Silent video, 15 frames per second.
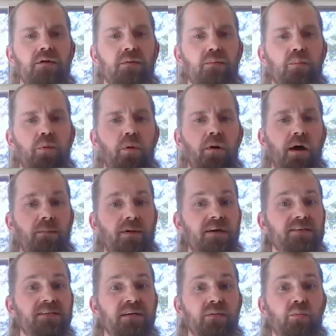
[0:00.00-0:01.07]
And I'm not
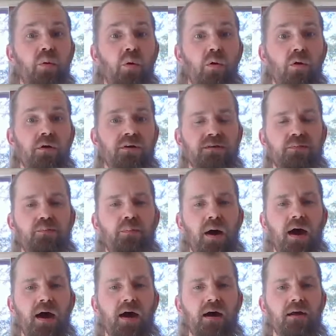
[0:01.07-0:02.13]
saying porn is
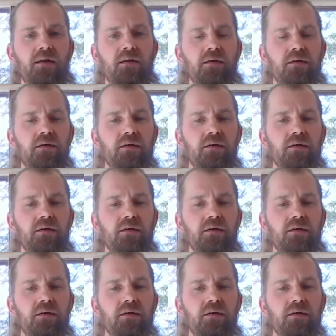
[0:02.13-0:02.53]
bad,